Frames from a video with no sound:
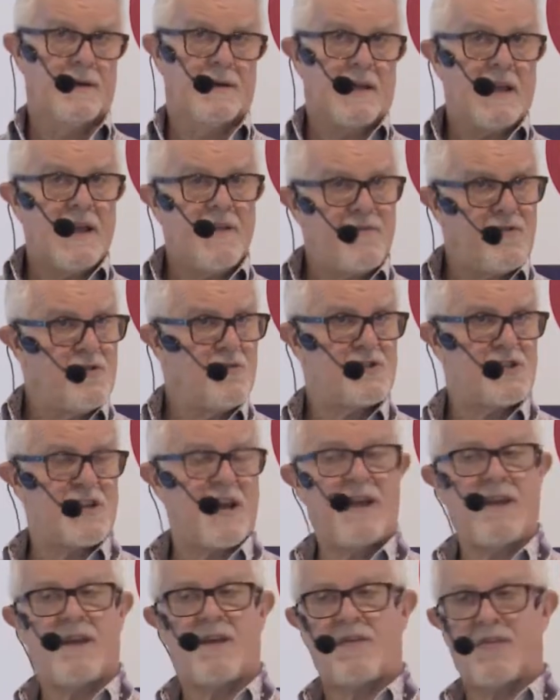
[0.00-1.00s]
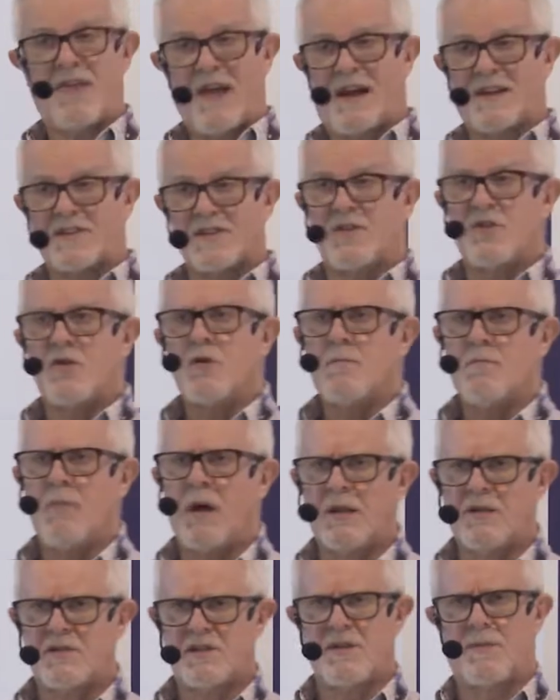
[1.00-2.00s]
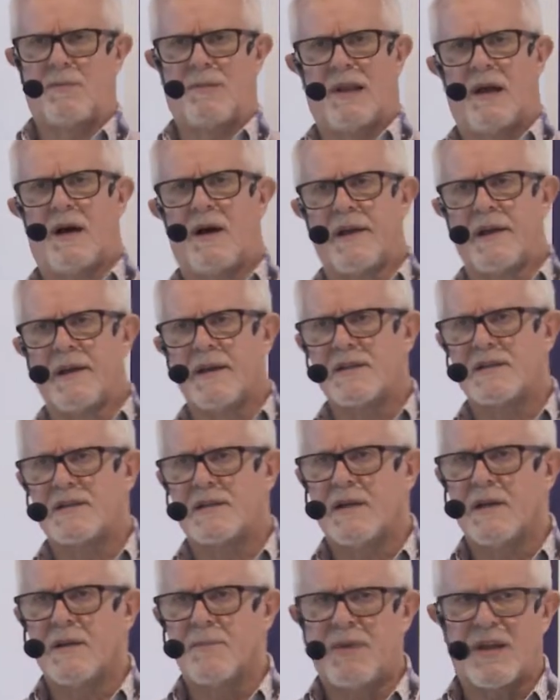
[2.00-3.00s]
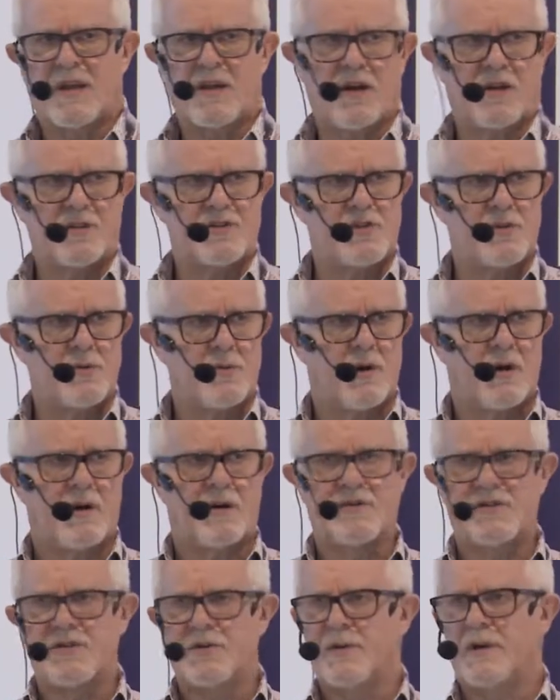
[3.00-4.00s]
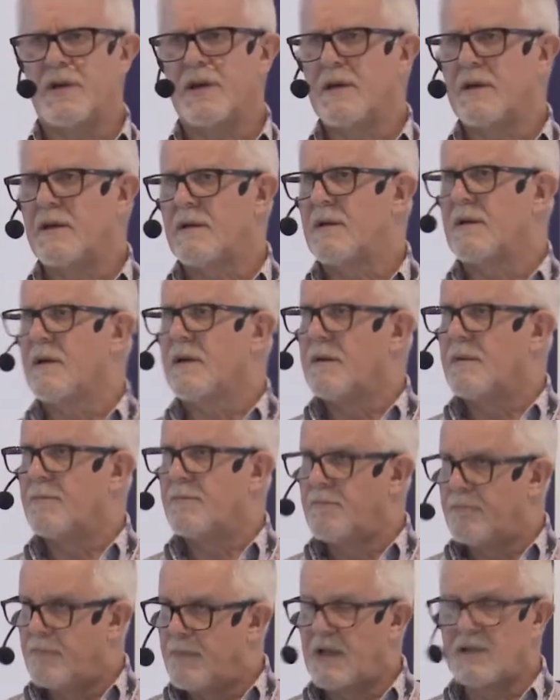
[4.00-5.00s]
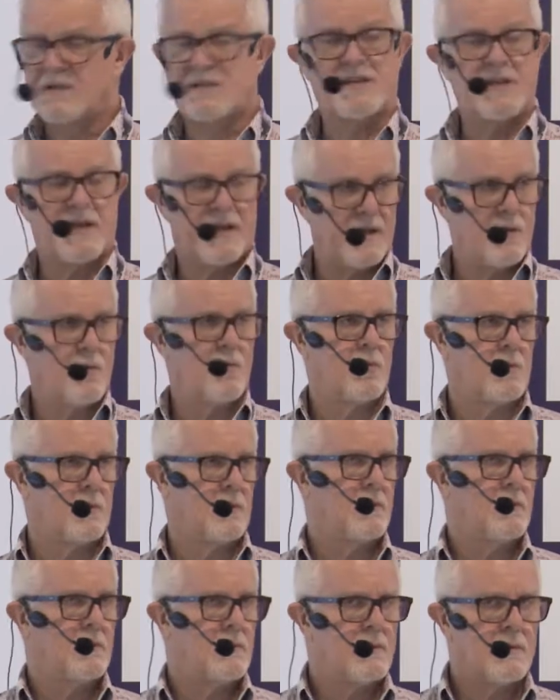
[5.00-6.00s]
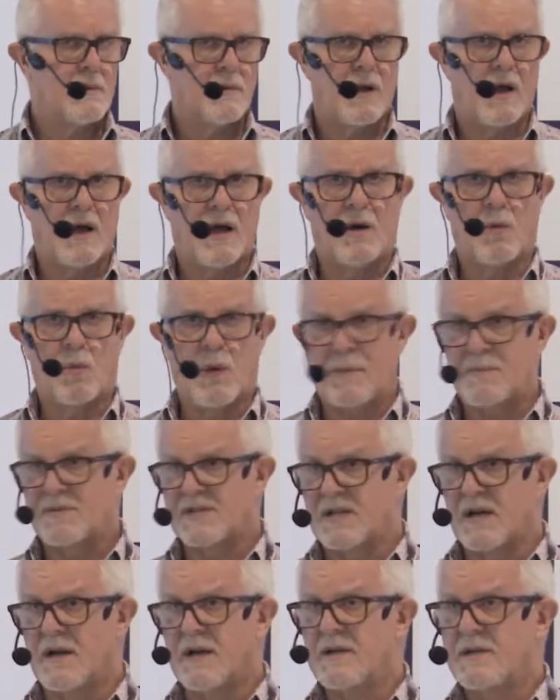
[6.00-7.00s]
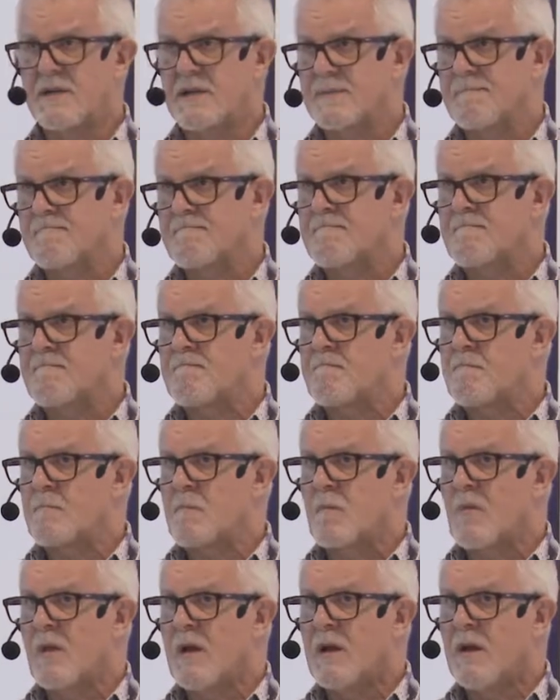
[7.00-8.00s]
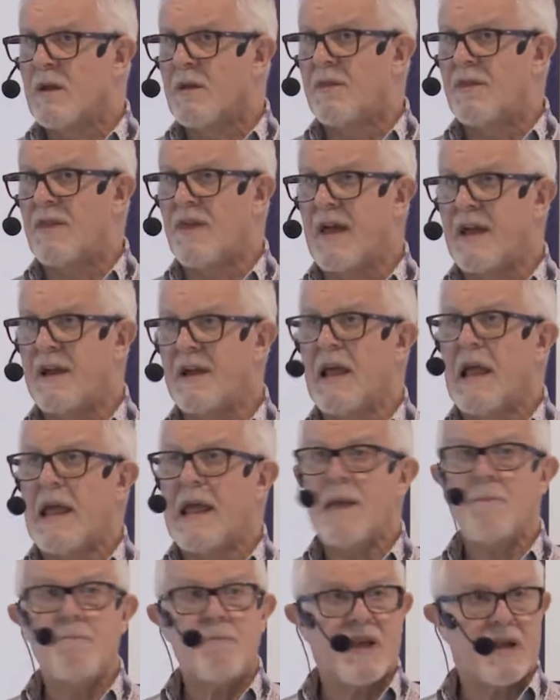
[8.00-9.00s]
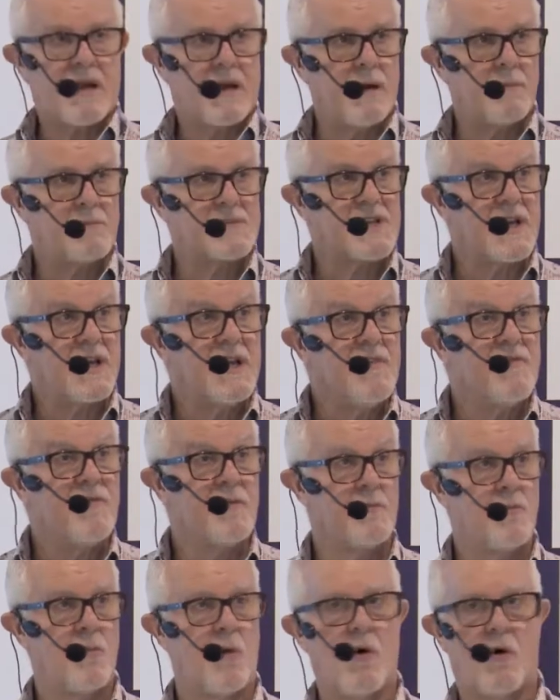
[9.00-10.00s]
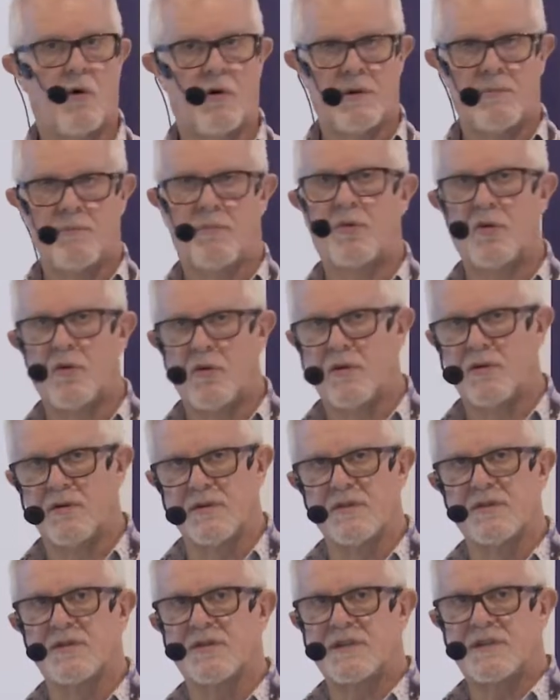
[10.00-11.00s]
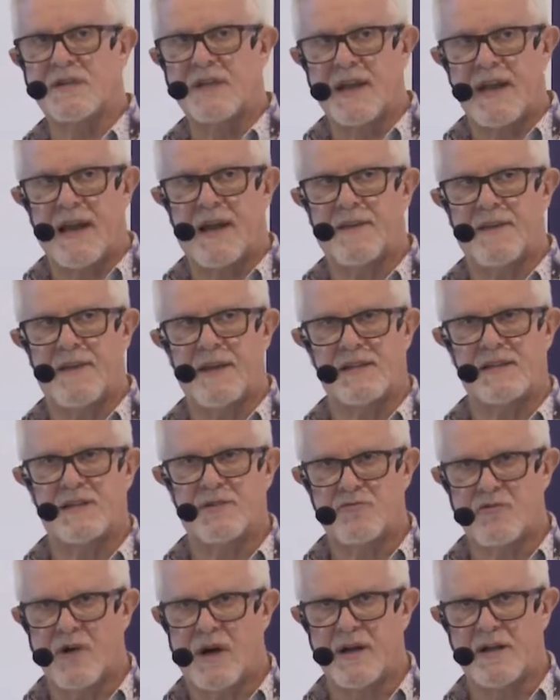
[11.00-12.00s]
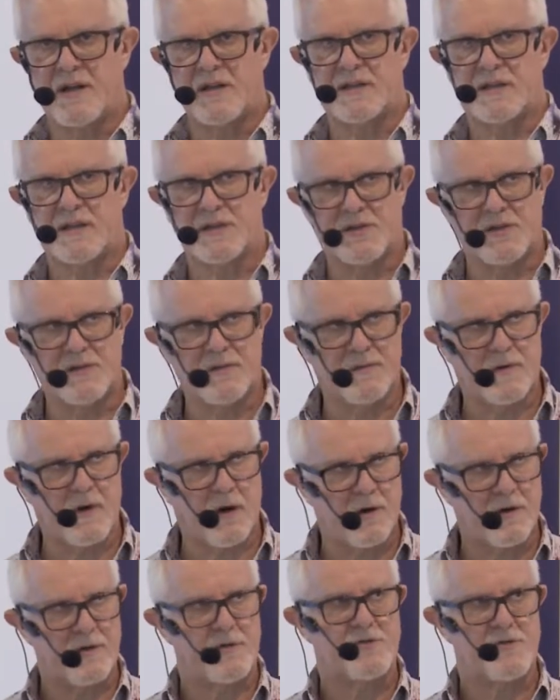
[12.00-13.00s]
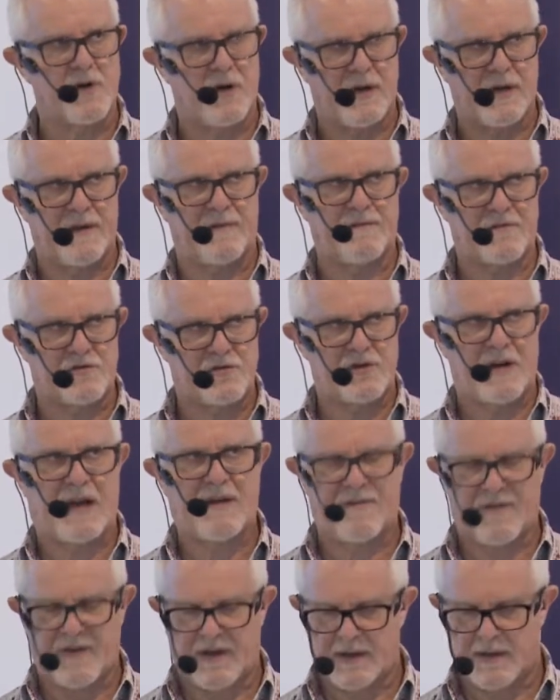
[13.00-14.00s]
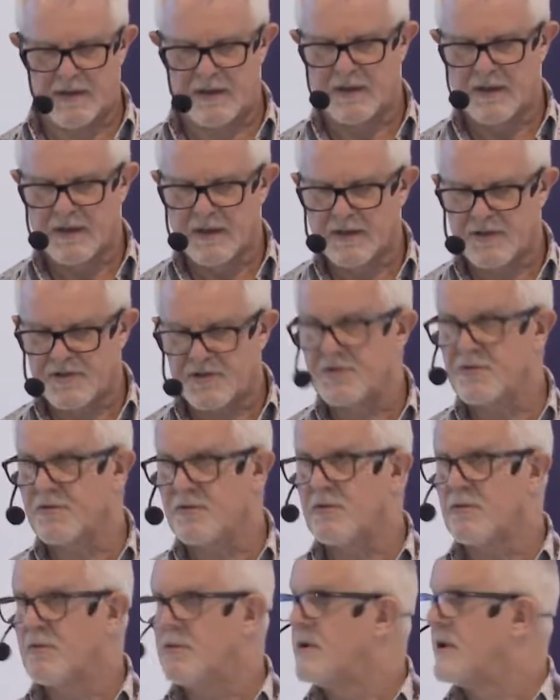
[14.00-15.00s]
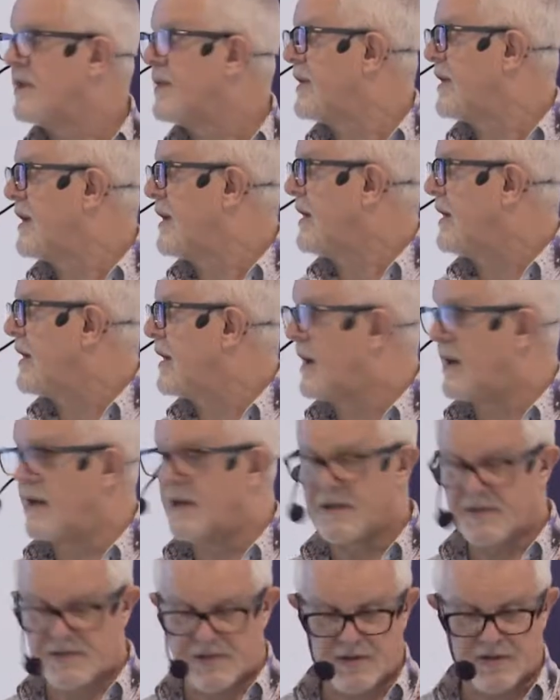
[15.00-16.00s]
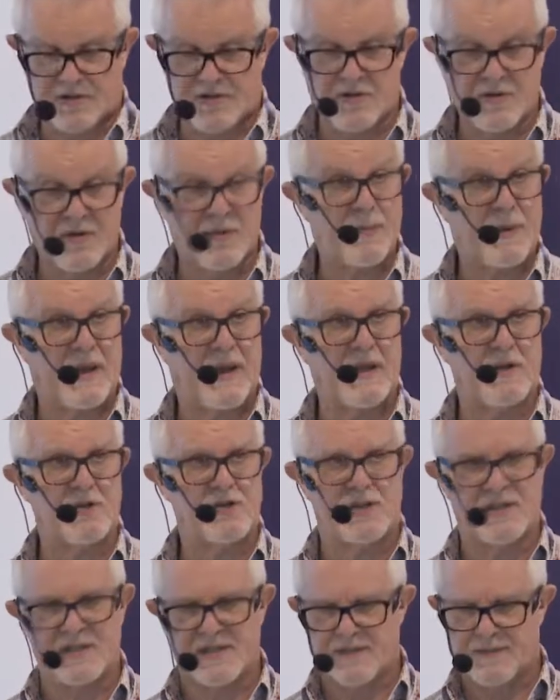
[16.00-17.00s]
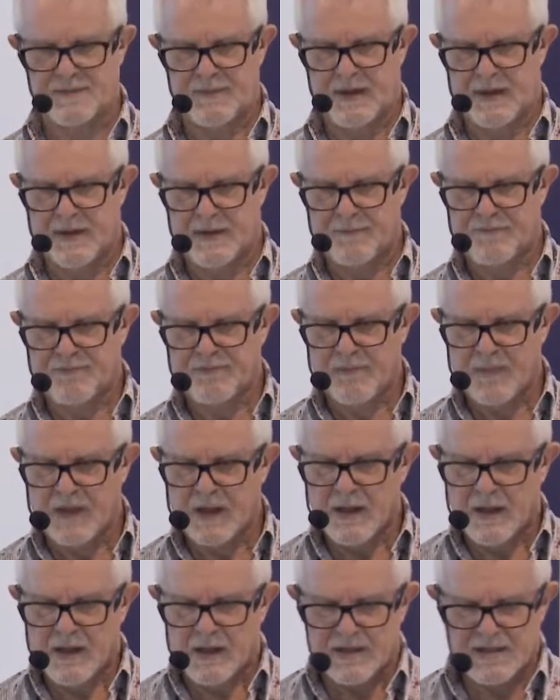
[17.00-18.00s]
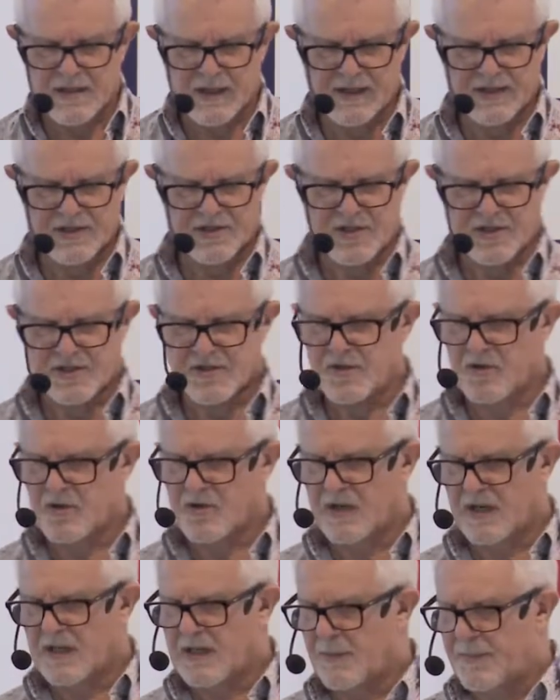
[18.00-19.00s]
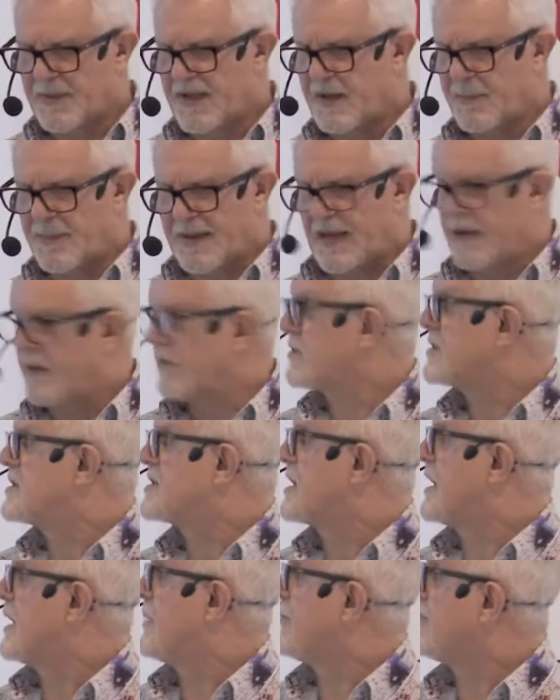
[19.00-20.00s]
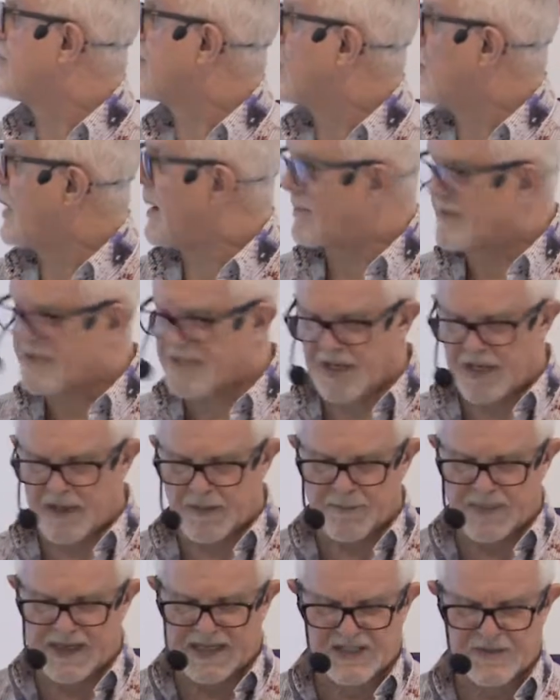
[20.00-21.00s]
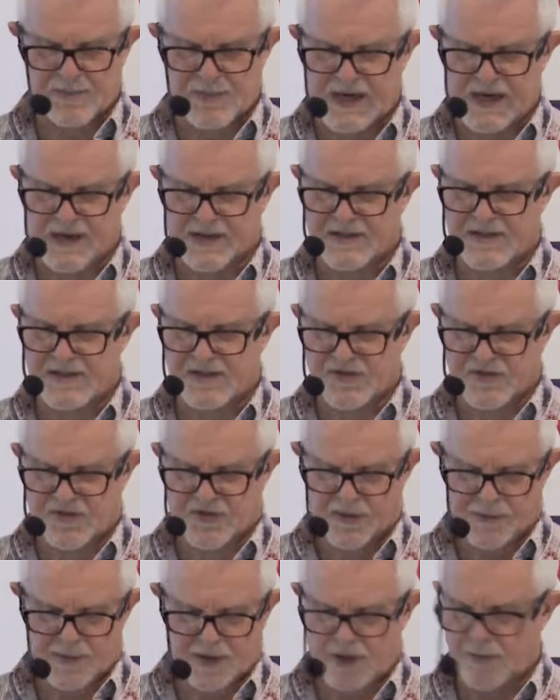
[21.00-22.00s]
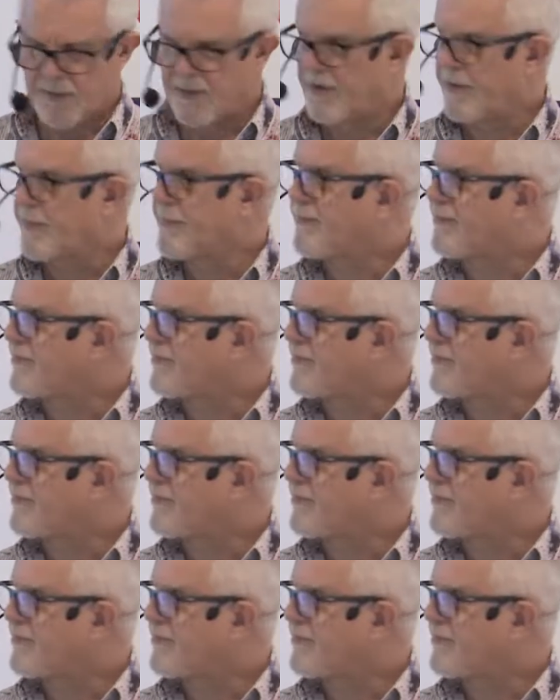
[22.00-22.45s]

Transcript: if you take that and you multiply it, because you are doing multilingual website, then it becomes even more important to get this right, because you've got to drive traffic to the pages. So let's just talk a little bit about website best practice for a moment.